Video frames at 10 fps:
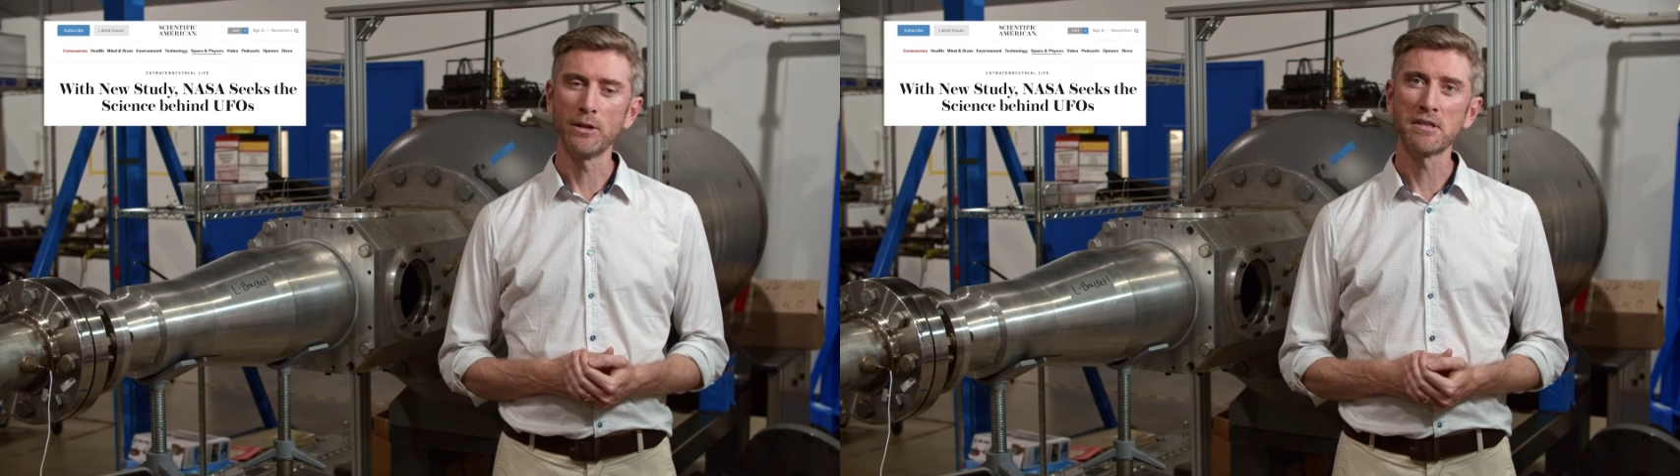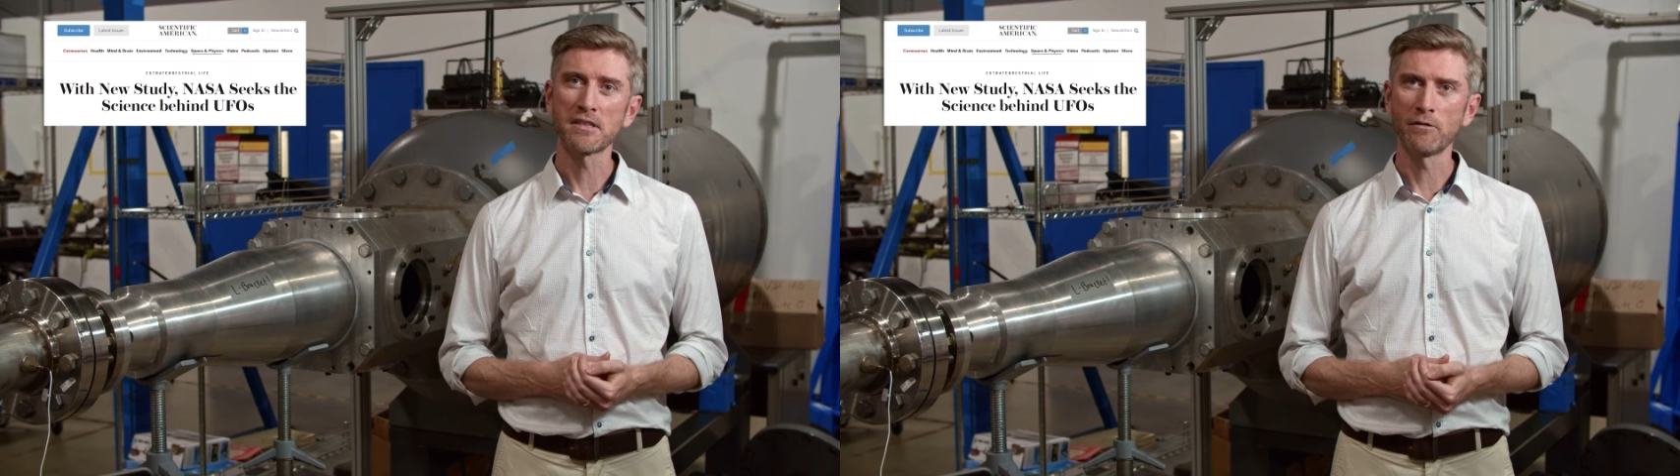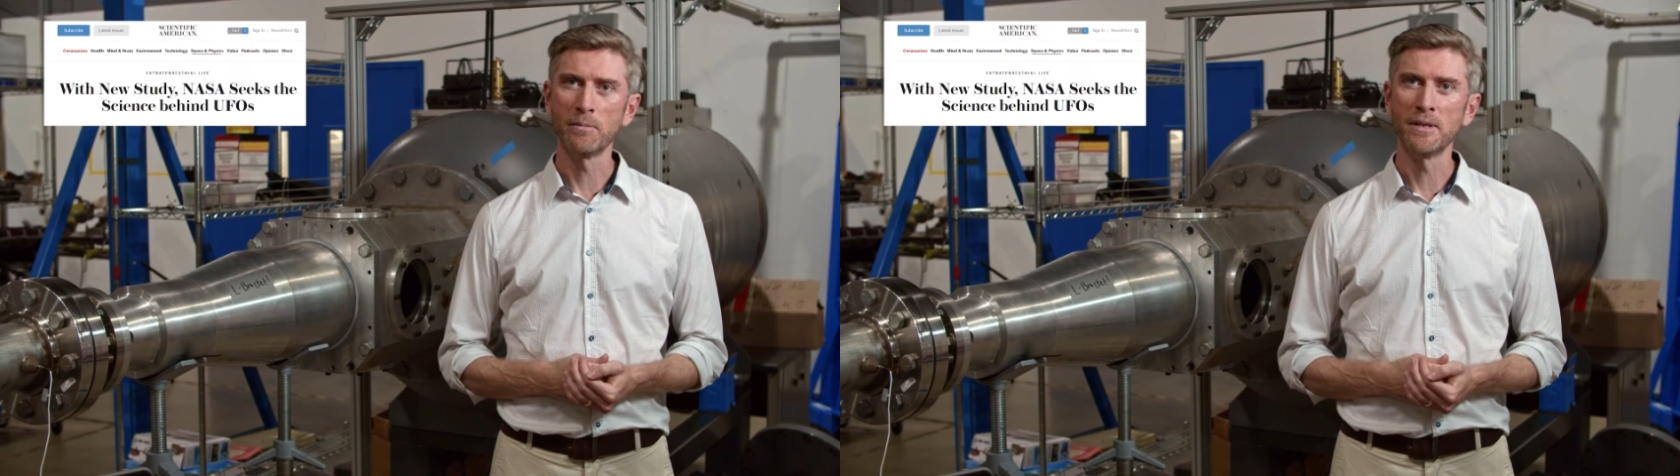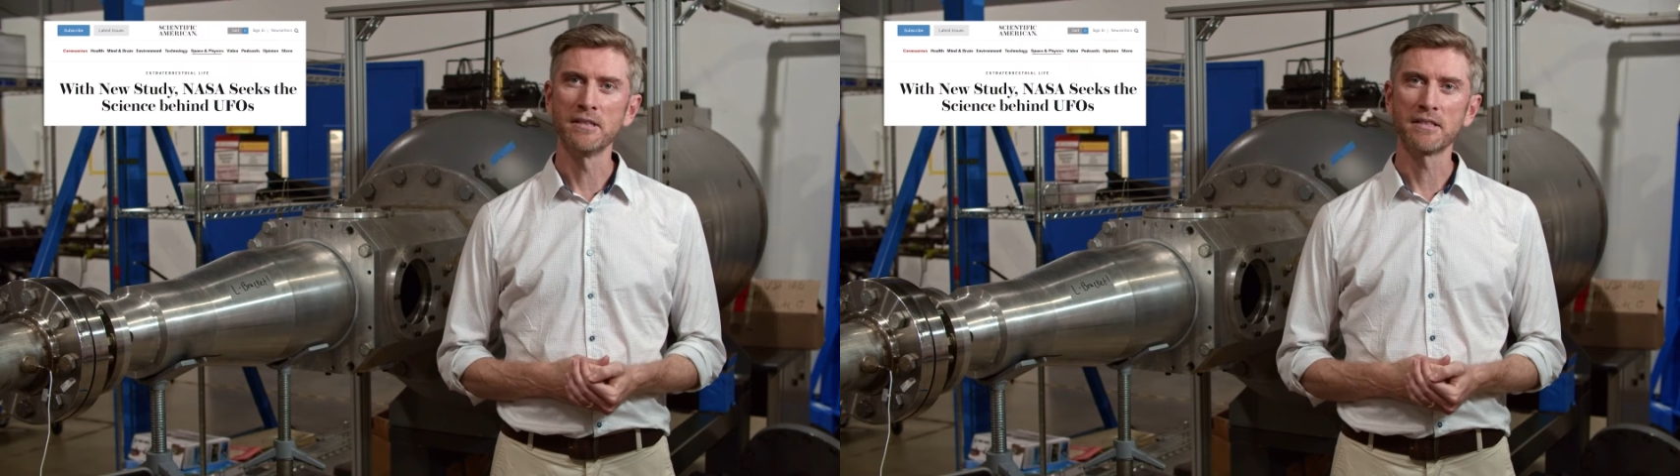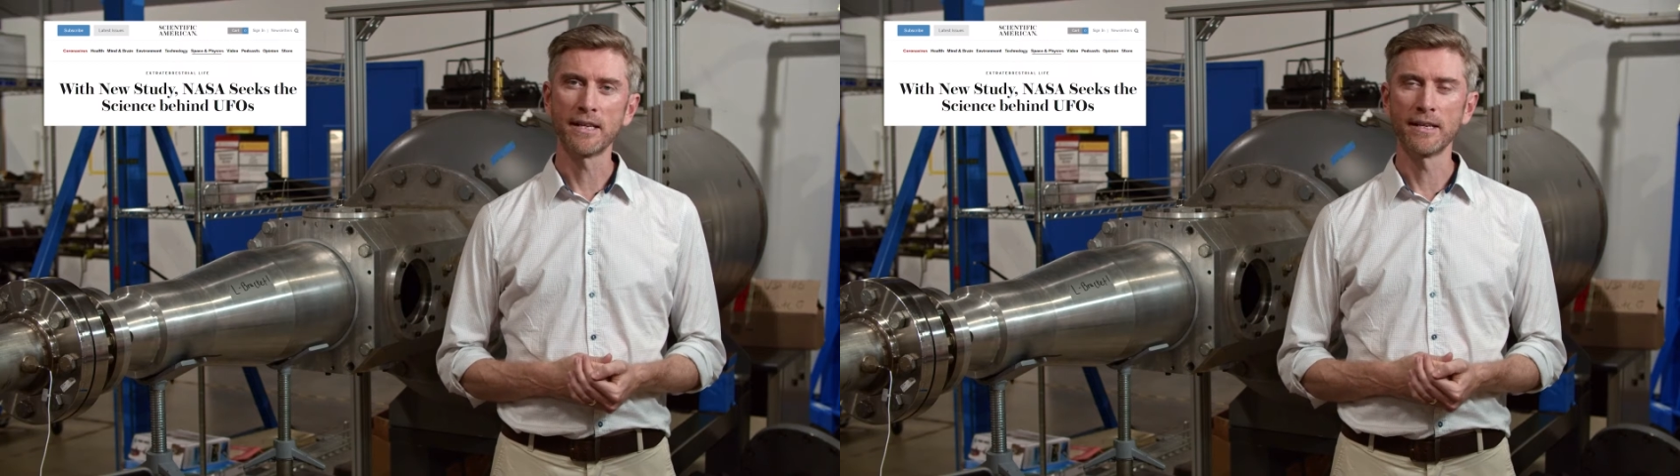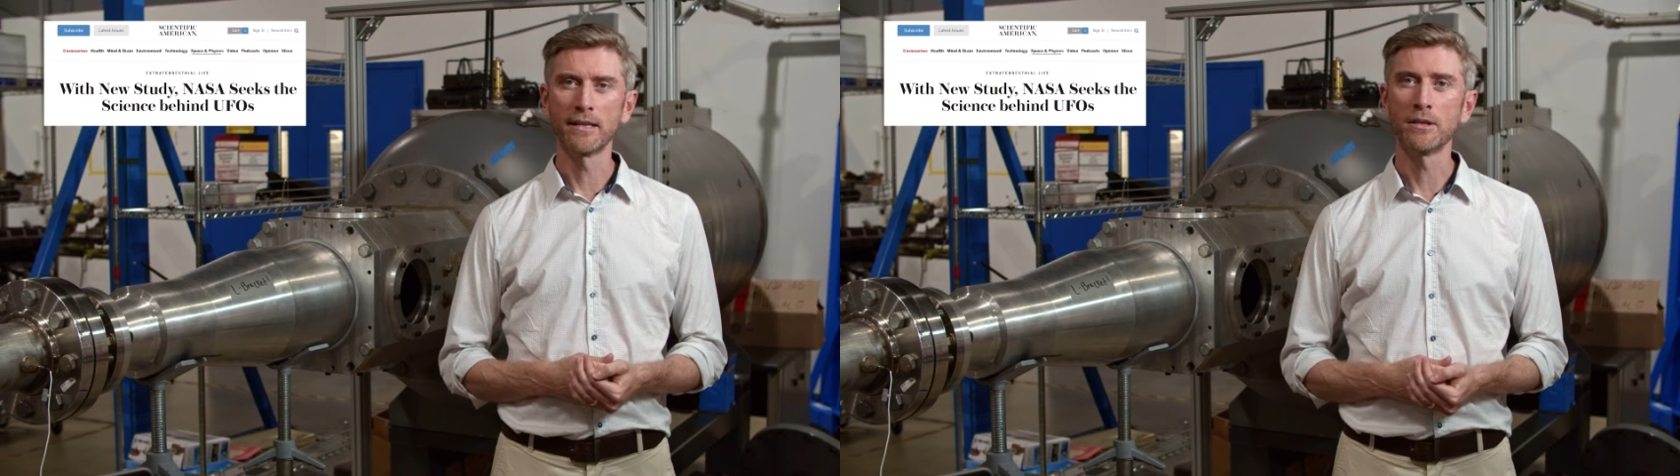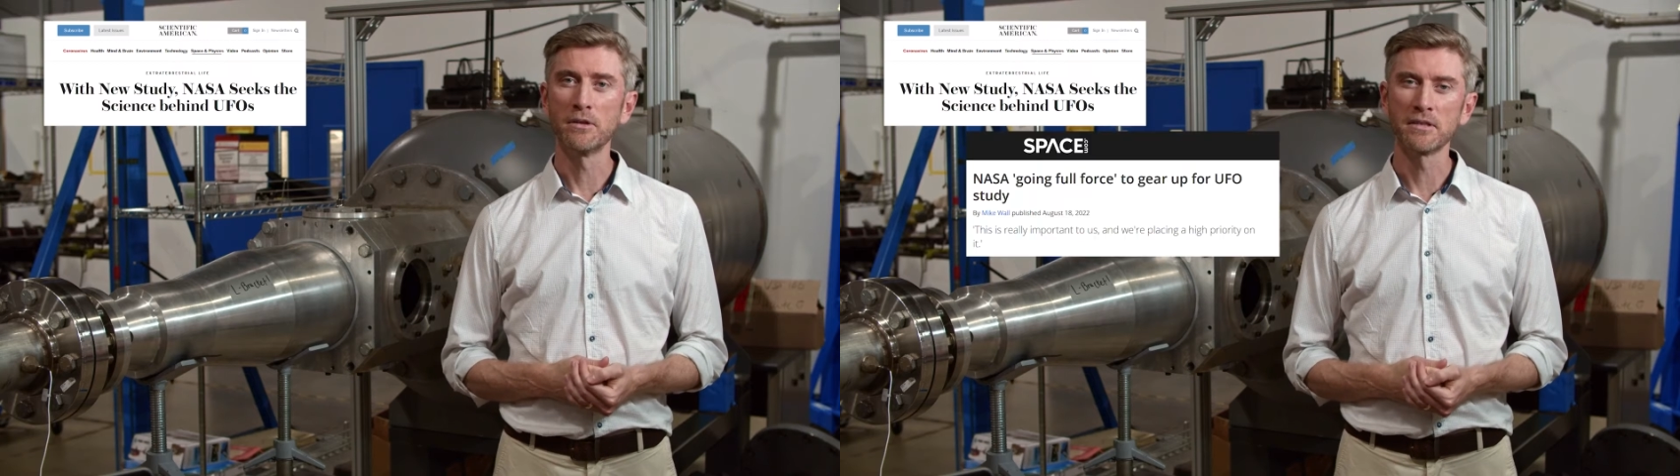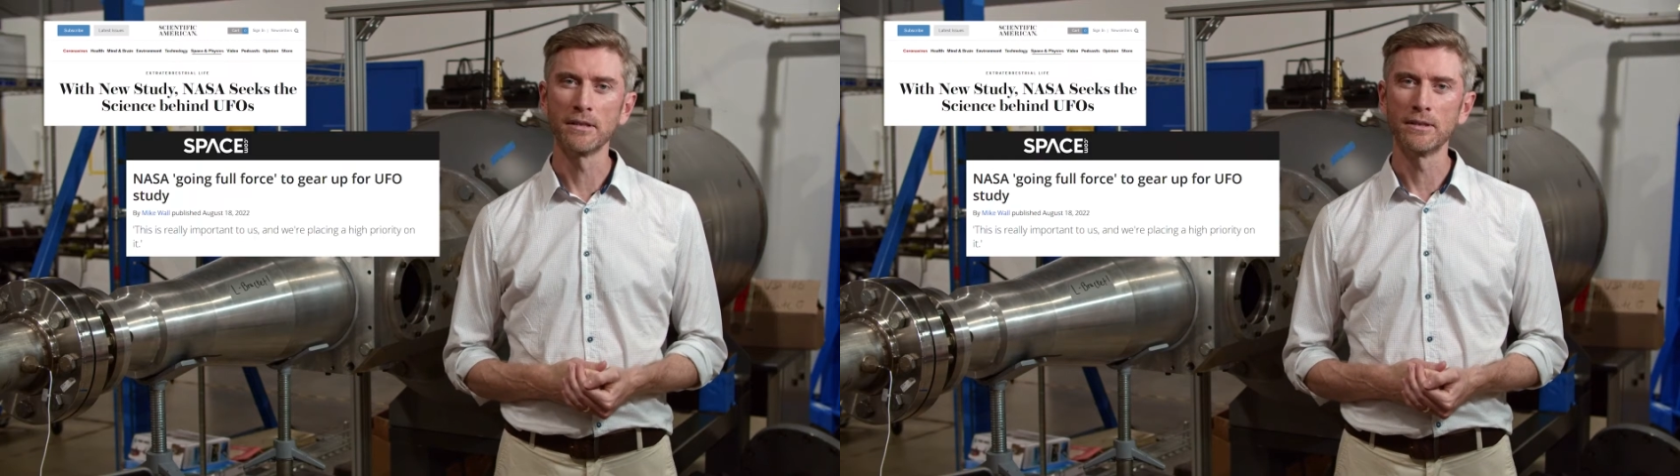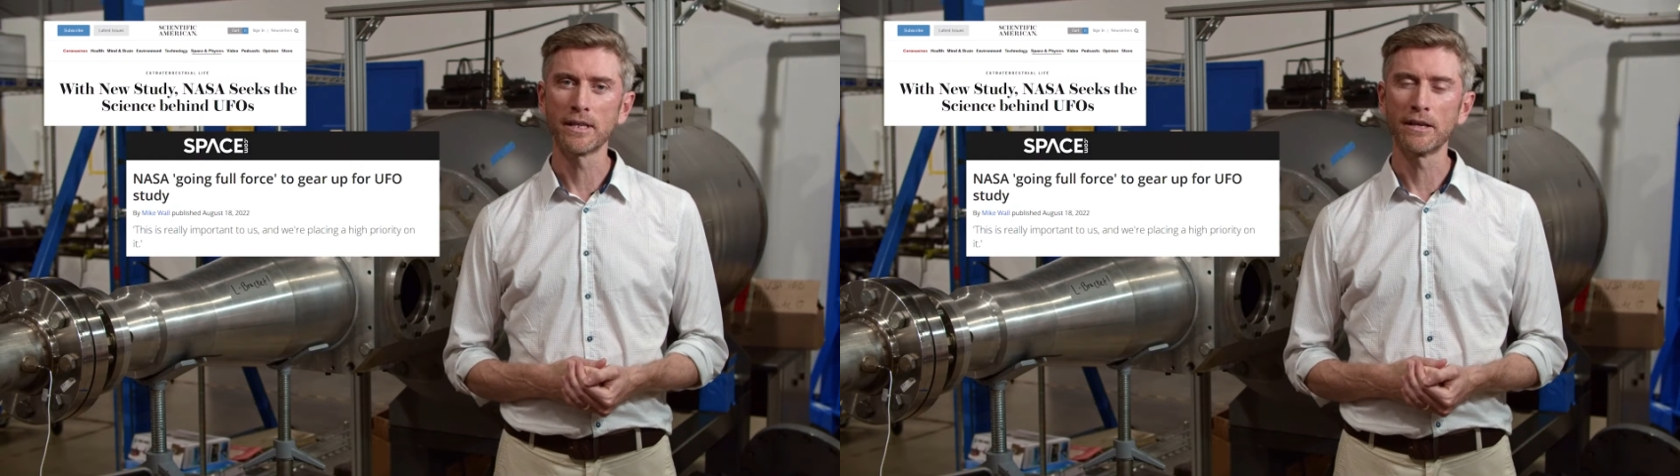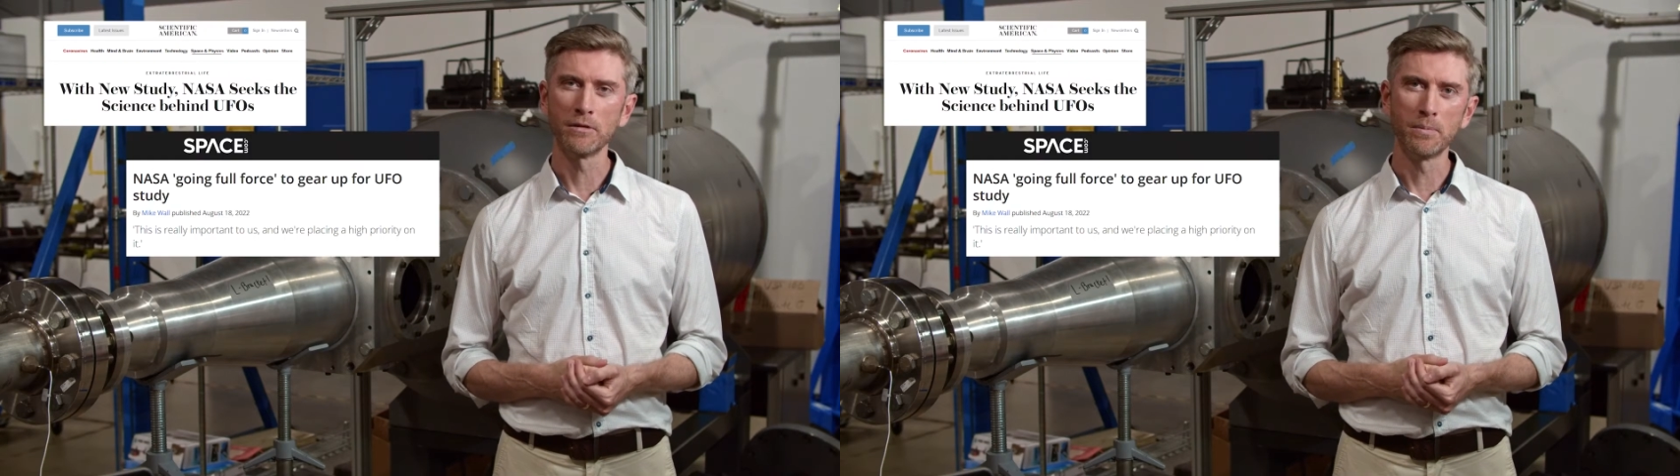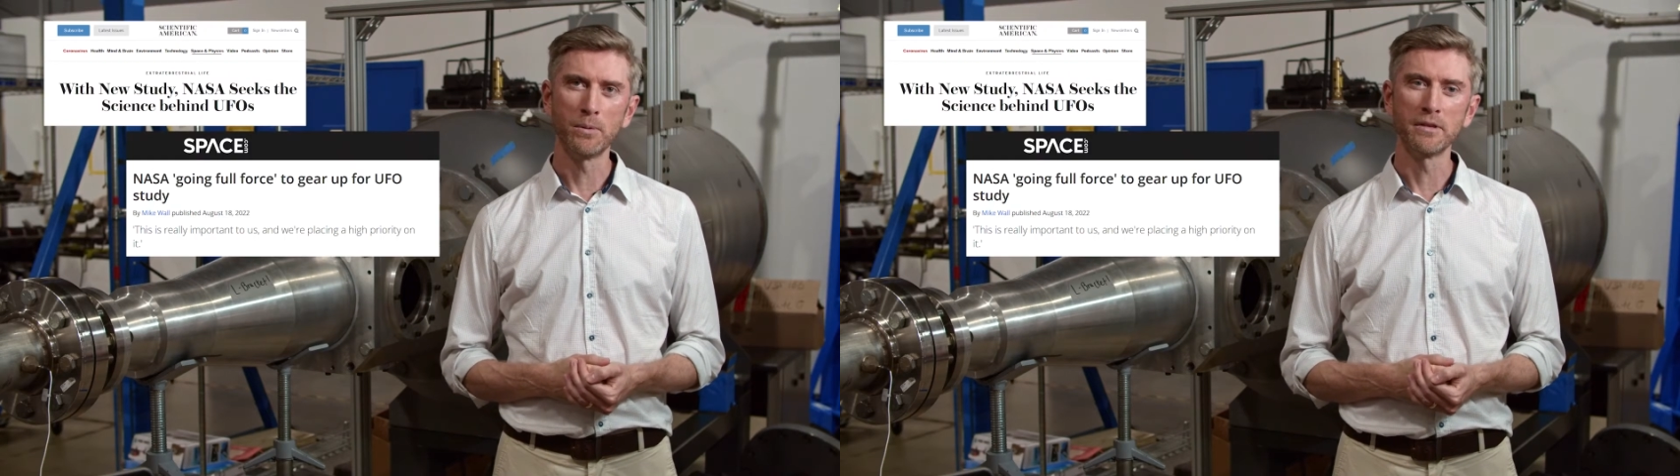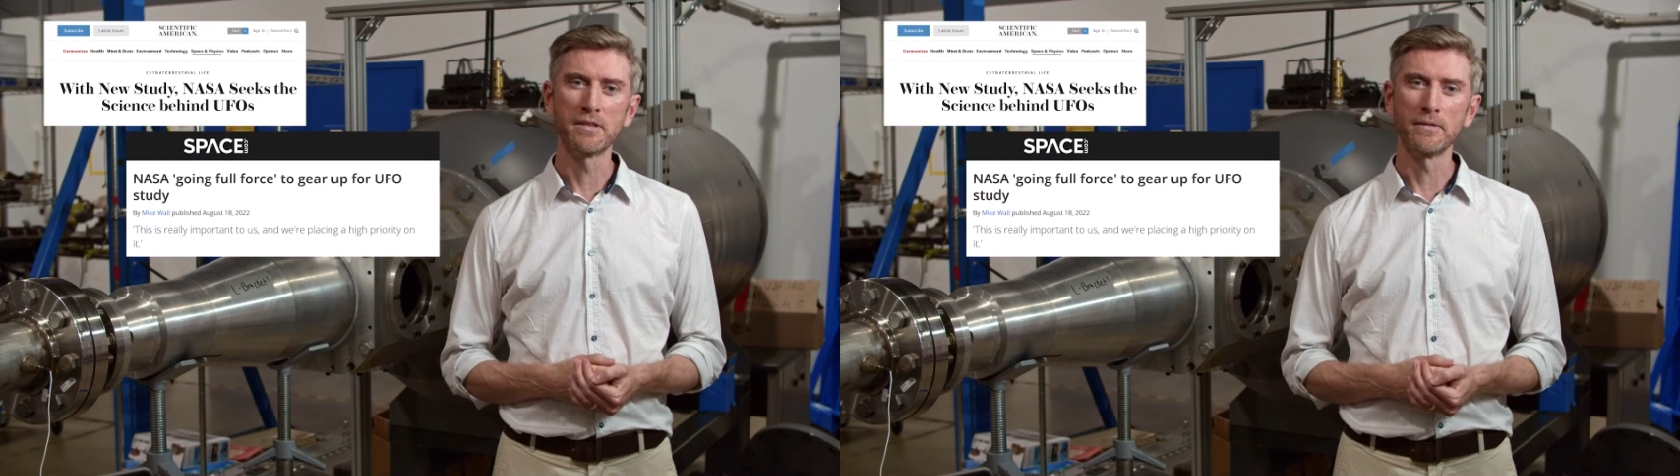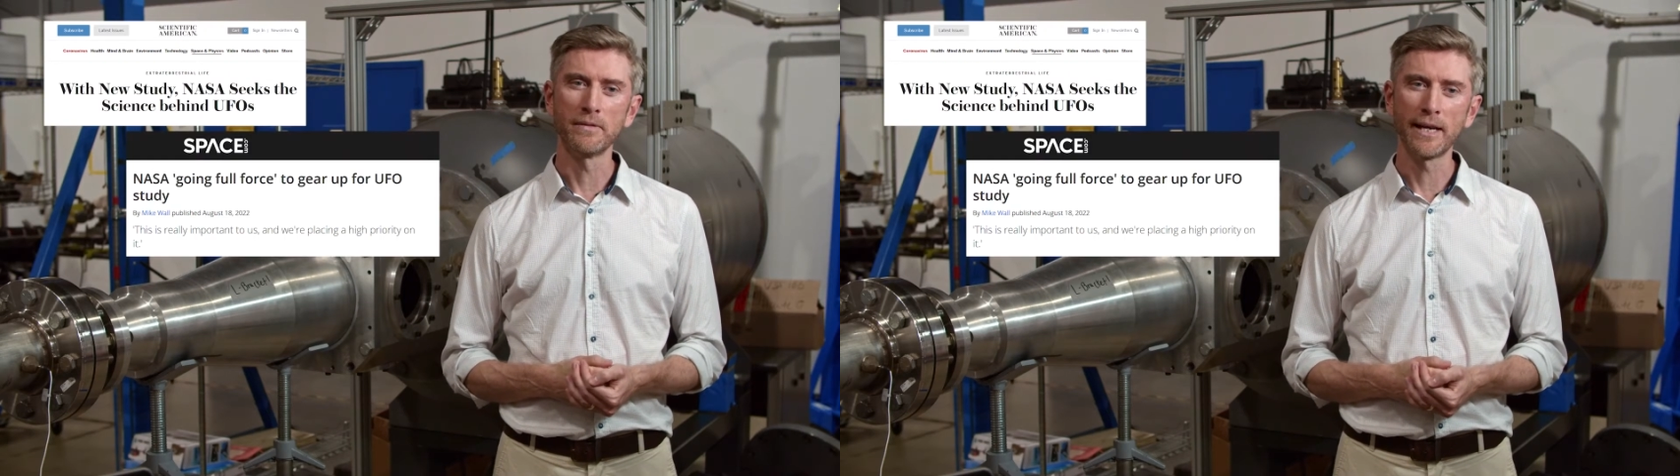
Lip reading: US government is taking a closer look at reports of